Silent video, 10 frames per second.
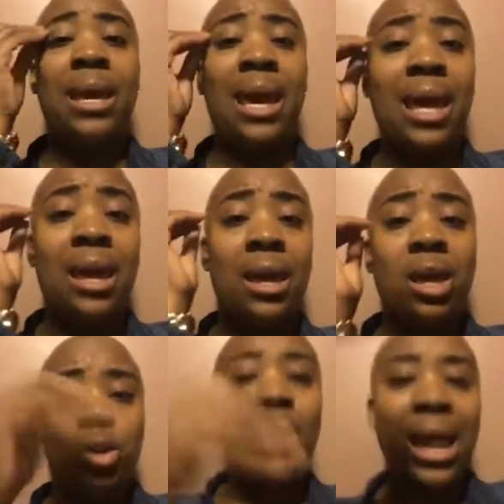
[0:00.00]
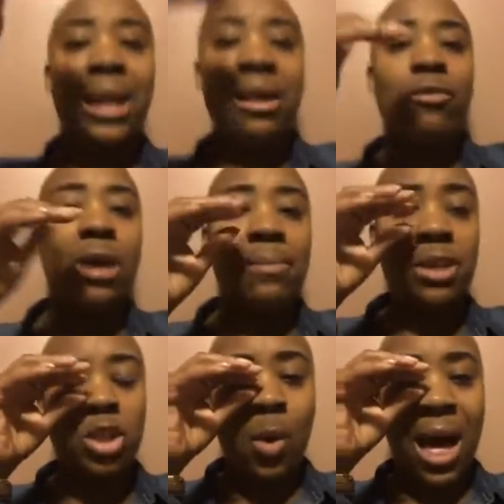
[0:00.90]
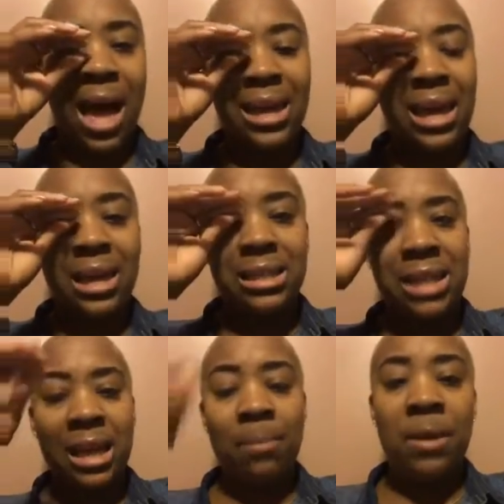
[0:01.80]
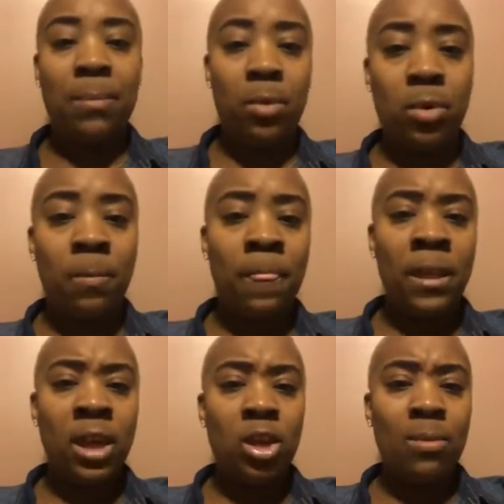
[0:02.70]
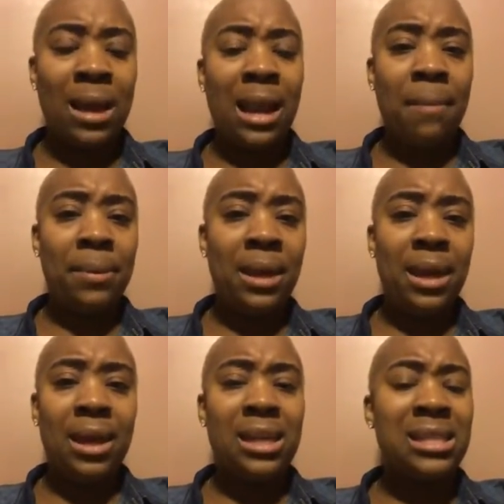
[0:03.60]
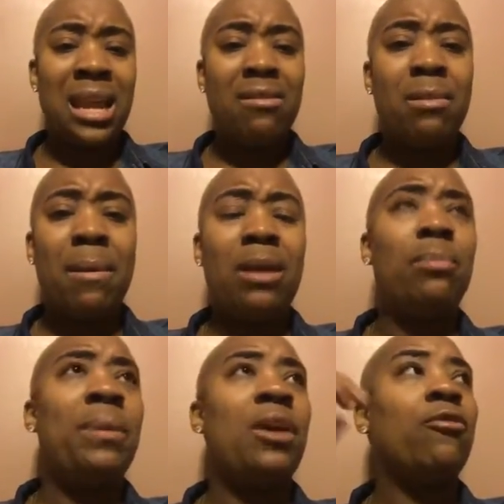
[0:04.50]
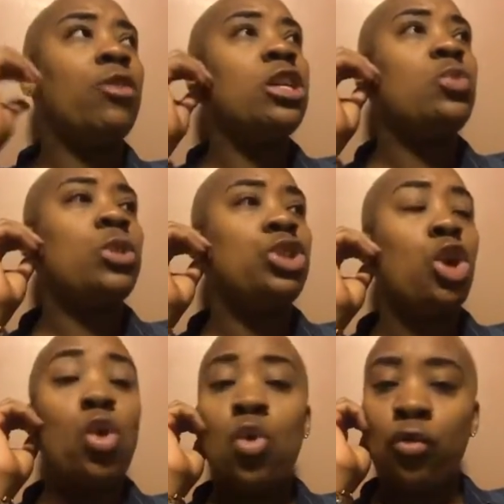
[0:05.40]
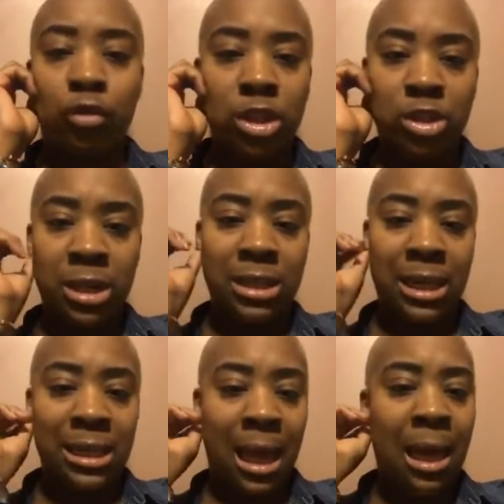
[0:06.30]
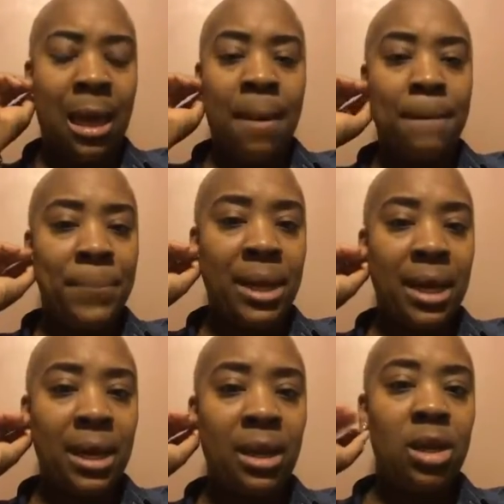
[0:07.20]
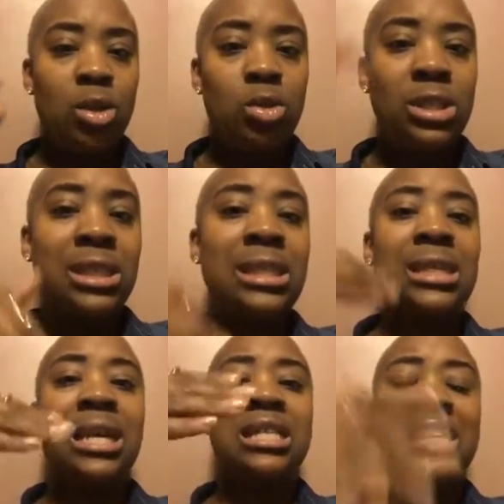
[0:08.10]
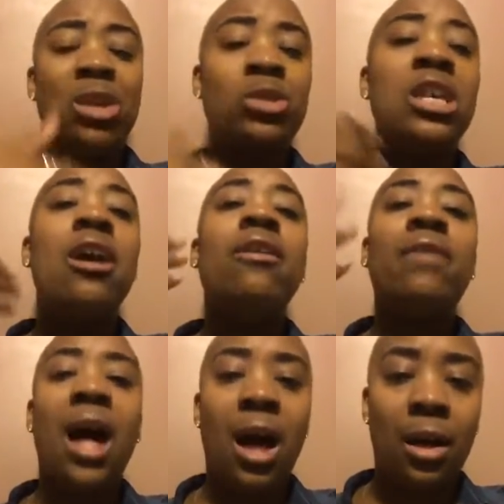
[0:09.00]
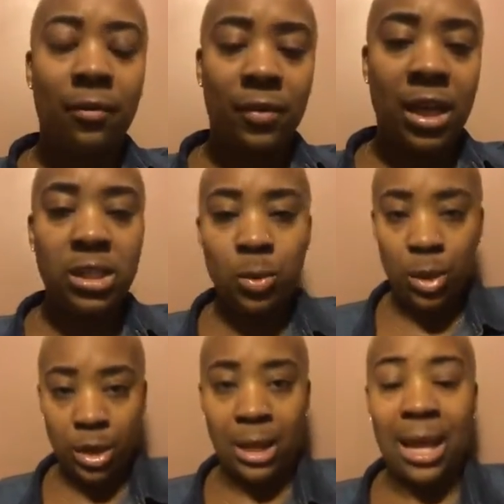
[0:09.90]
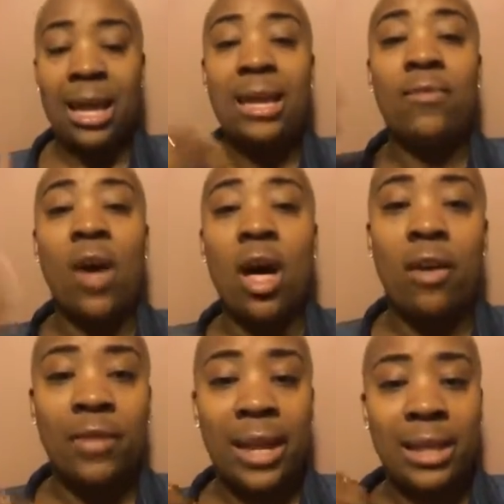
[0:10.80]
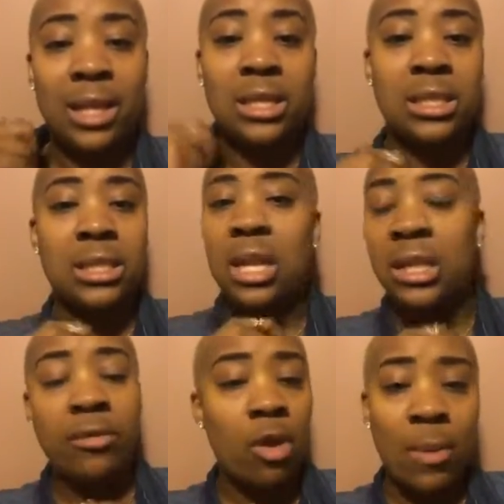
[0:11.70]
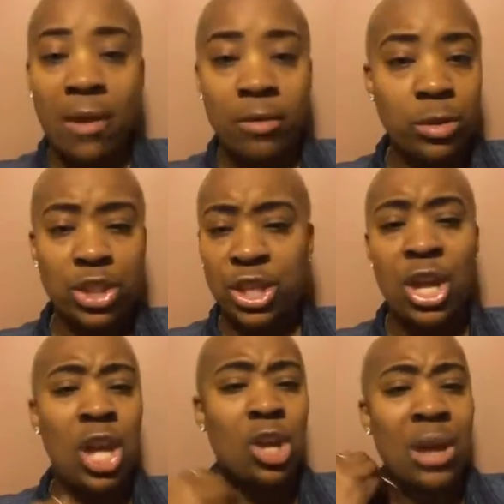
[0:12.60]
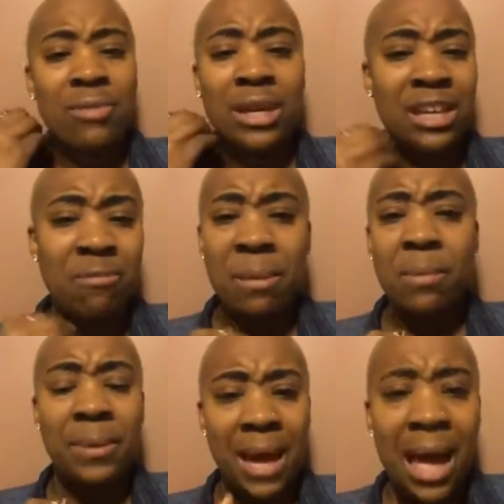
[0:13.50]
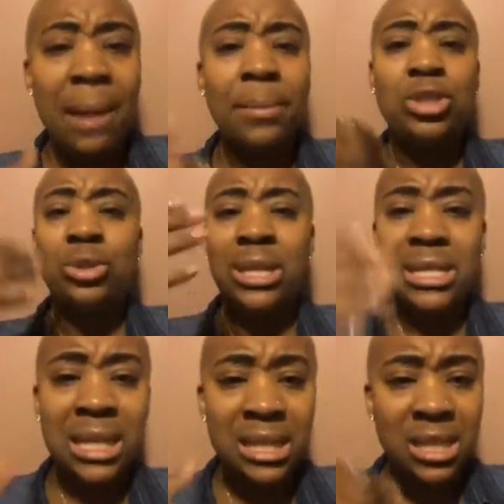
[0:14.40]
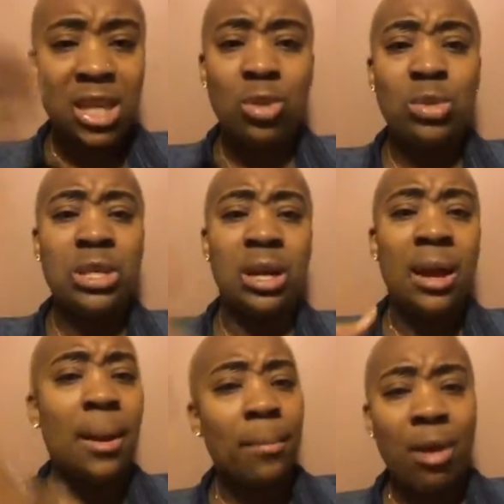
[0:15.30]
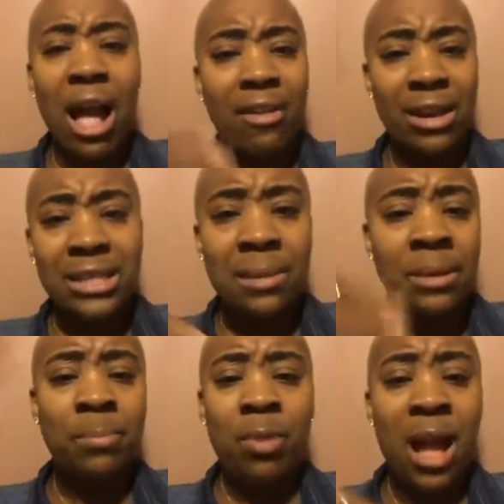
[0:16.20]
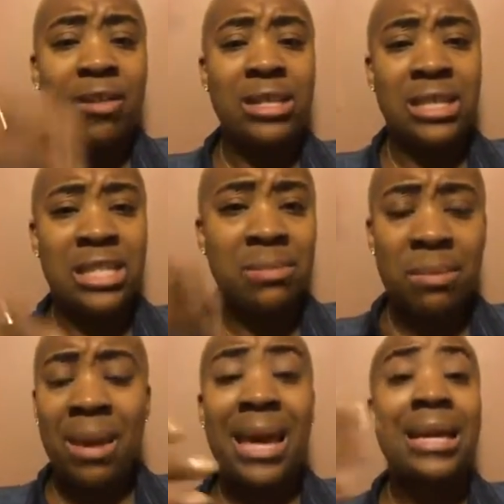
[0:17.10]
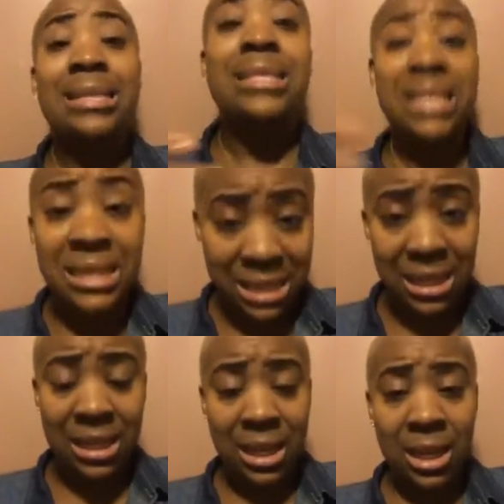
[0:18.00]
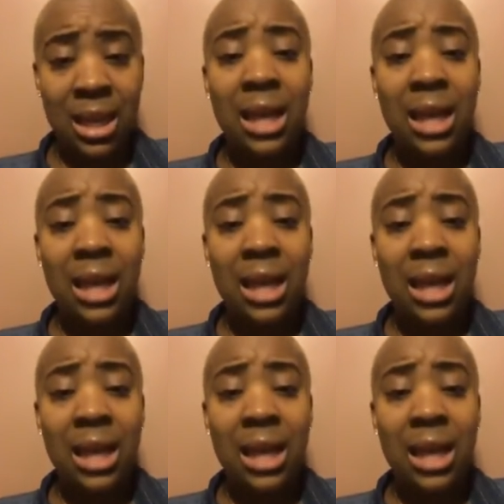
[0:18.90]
Yeah, you got to level up your squad. Yeah, the same people you might not be. It's not even about being friends with your old friends or nothing like that. But you just need to continue to evolve. That's the word, like evolve. Like there's nothing wrong with evolution. You don't have to leave people behind, but you need to continue to progress. Some progress needs to be made consistently.